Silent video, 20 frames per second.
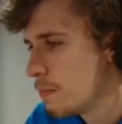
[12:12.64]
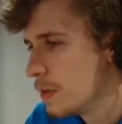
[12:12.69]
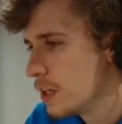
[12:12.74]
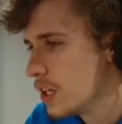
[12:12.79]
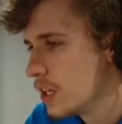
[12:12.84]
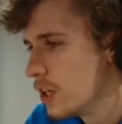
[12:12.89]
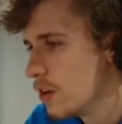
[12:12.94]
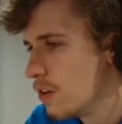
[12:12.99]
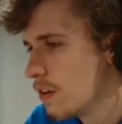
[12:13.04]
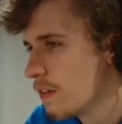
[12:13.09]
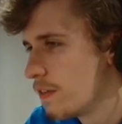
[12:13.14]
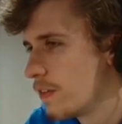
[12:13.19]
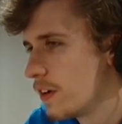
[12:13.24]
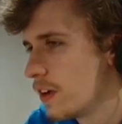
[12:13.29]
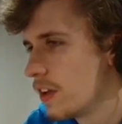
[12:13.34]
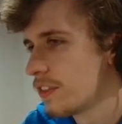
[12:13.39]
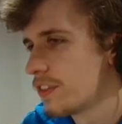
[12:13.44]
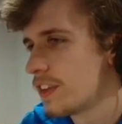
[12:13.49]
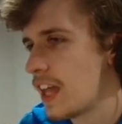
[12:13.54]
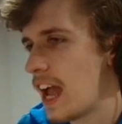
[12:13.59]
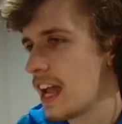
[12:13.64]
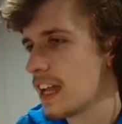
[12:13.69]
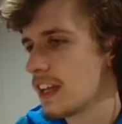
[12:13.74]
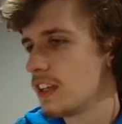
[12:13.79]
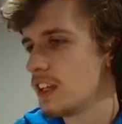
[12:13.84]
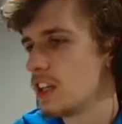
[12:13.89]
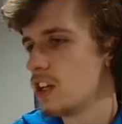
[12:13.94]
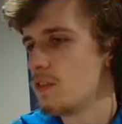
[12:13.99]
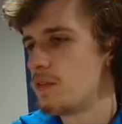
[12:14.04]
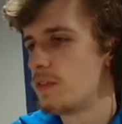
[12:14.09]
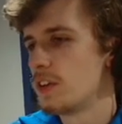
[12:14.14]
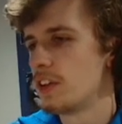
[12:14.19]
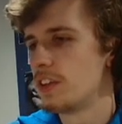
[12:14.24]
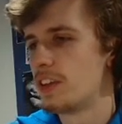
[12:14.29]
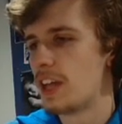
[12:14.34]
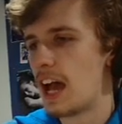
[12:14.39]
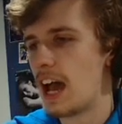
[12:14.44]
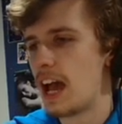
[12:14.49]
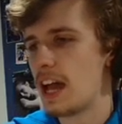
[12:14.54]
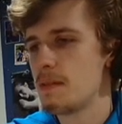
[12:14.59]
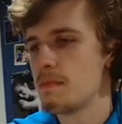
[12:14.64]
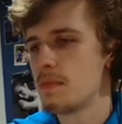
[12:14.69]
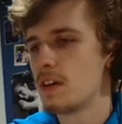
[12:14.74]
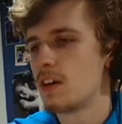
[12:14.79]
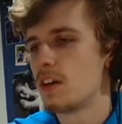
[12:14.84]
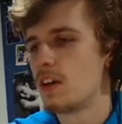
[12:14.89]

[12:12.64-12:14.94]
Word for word: Beautiful. Thank you. Full time.